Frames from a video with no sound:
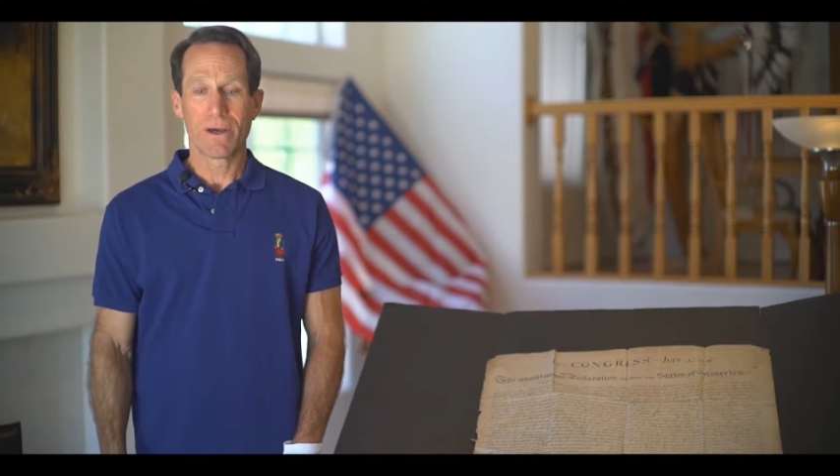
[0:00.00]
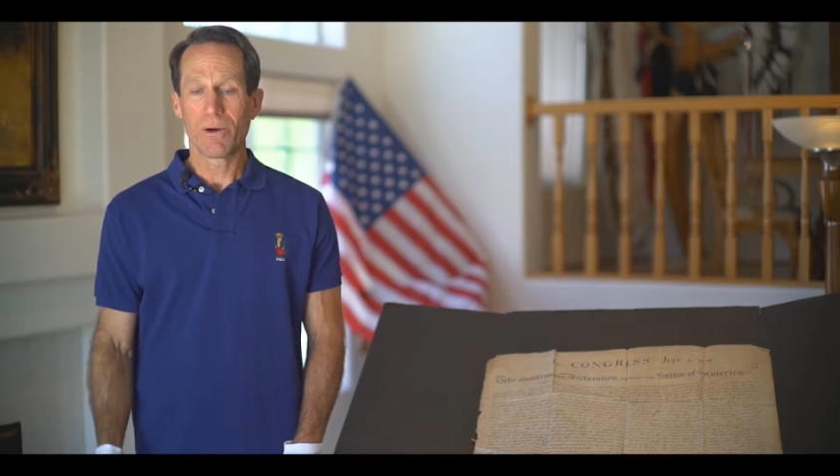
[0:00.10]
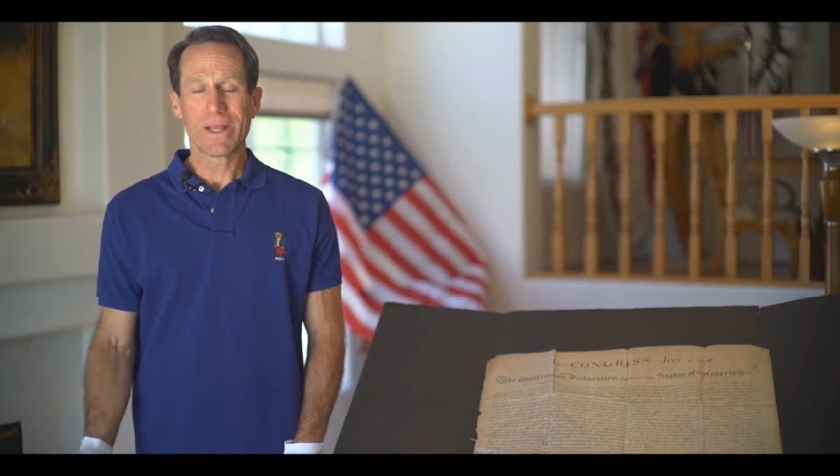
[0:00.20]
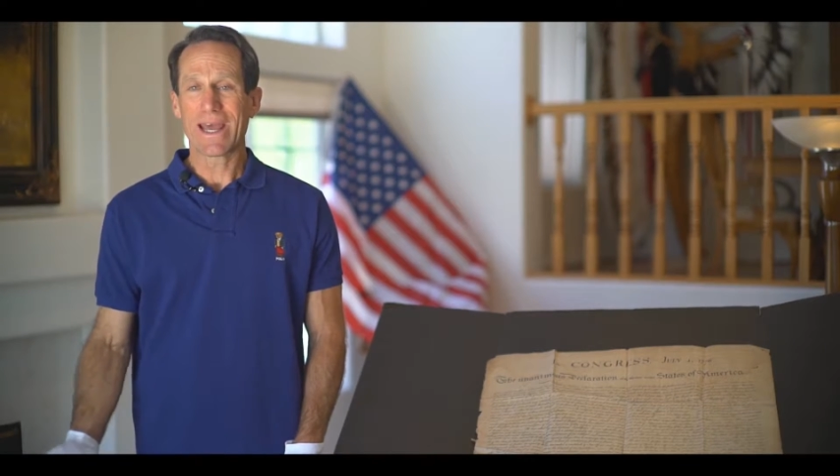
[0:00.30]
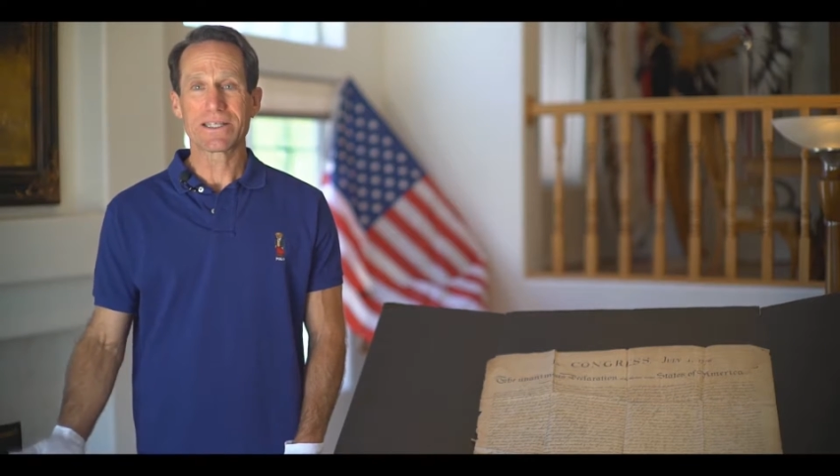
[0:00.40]

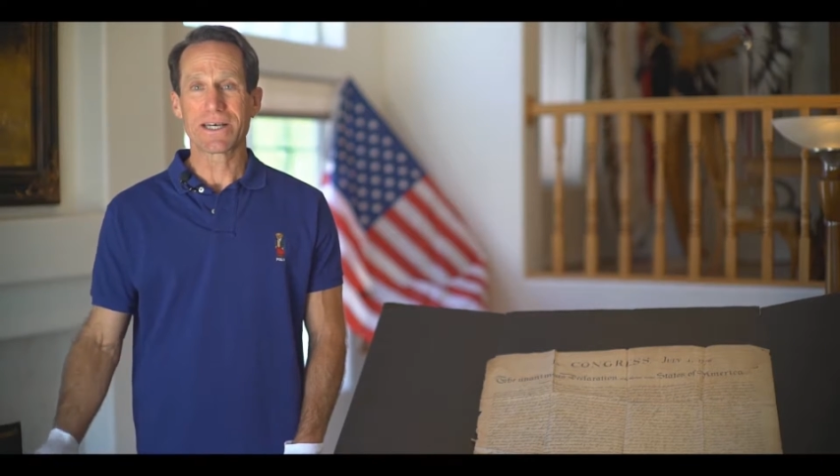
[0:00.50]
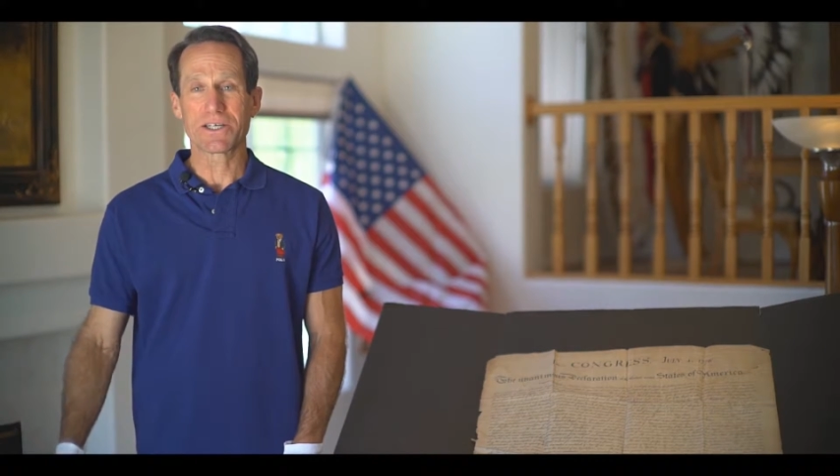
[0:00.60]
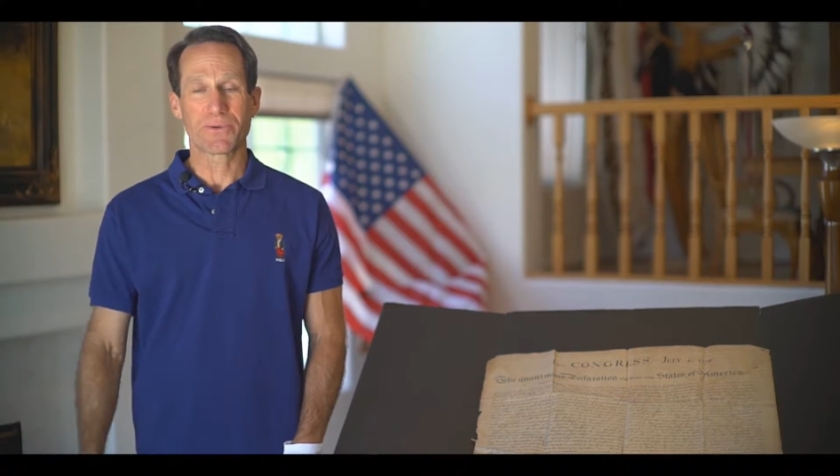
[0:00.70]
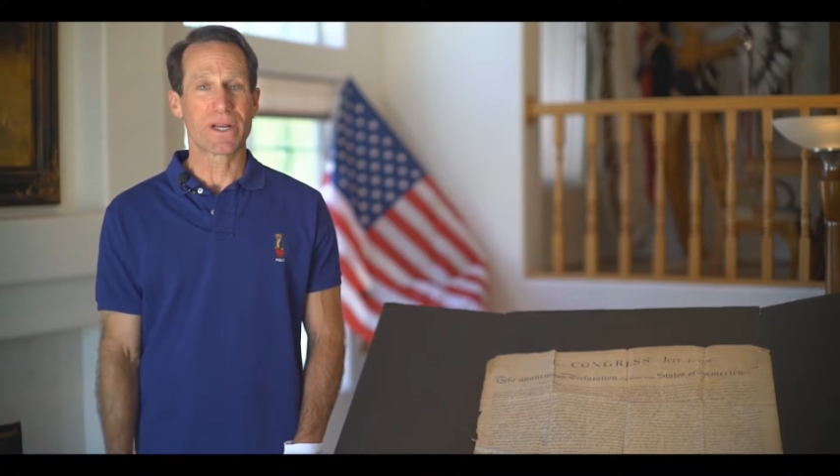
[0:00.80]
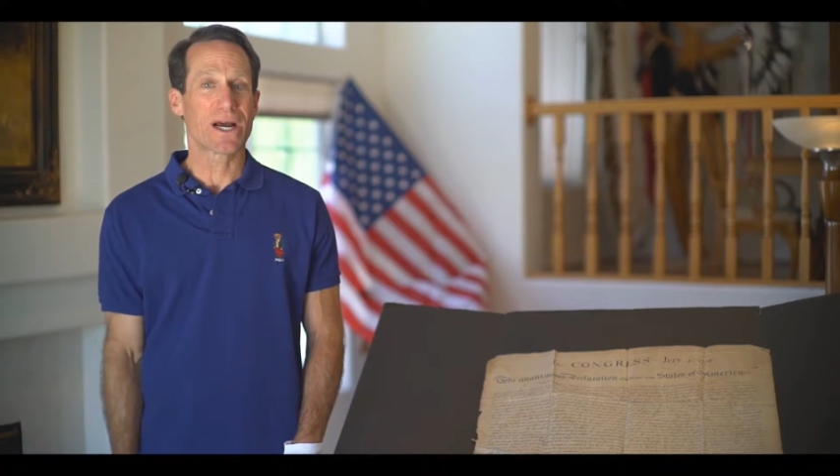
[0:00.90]
Only
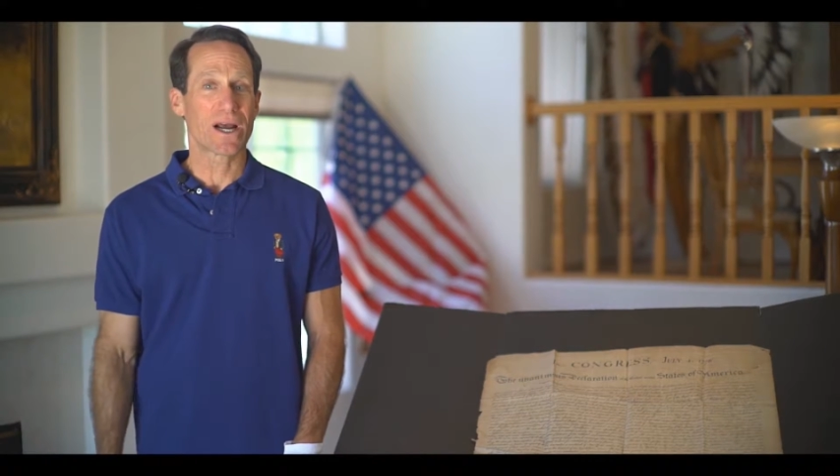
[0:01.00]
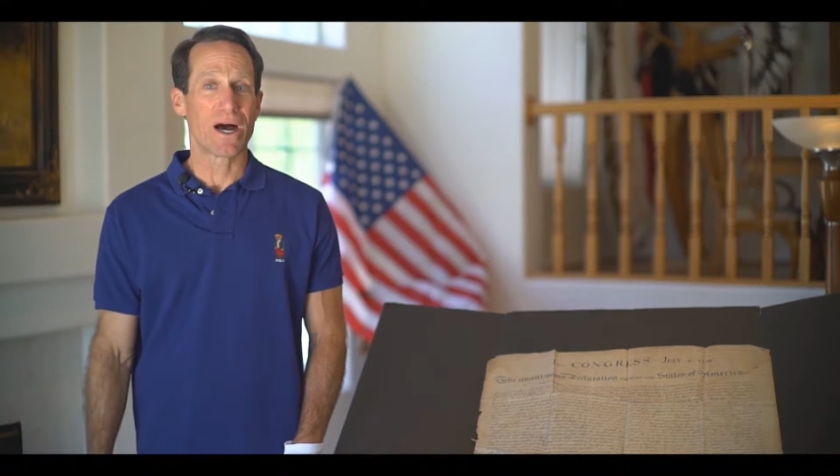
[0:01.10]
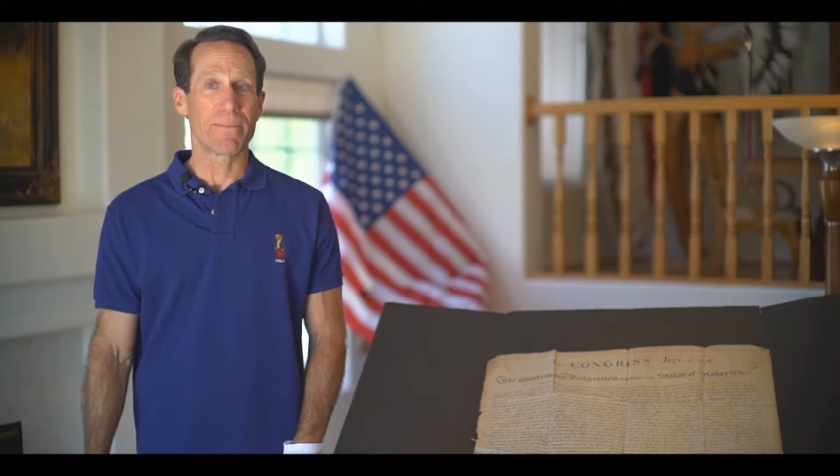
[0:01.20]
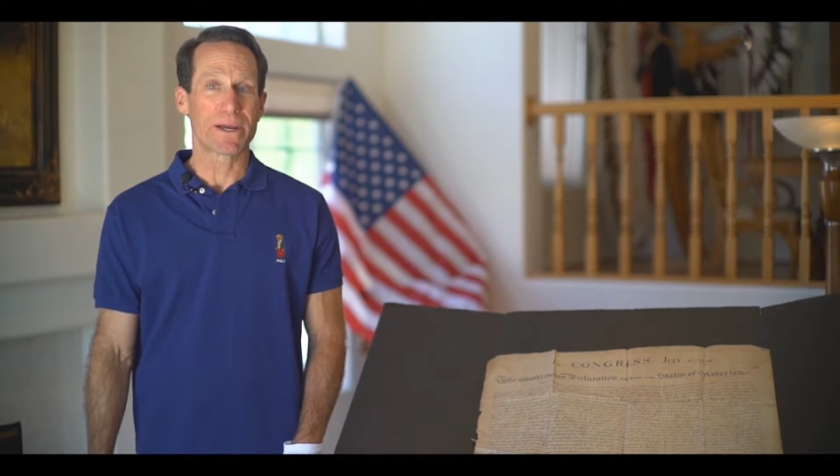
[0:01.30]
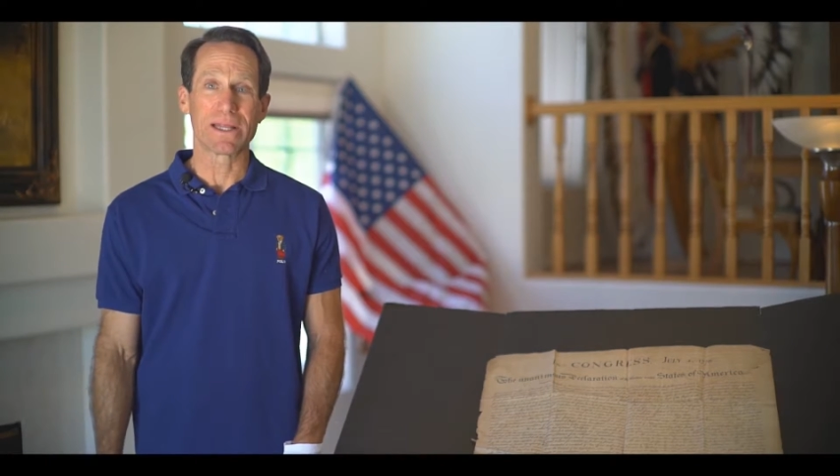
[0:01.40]

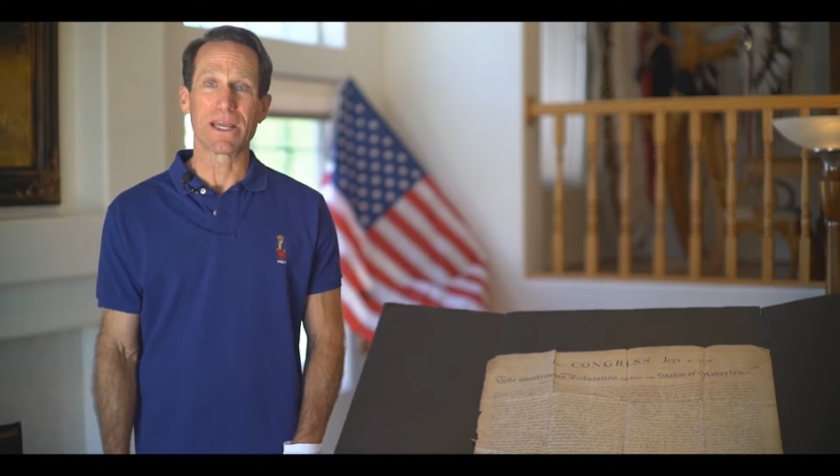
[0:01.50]
Ancestry.com can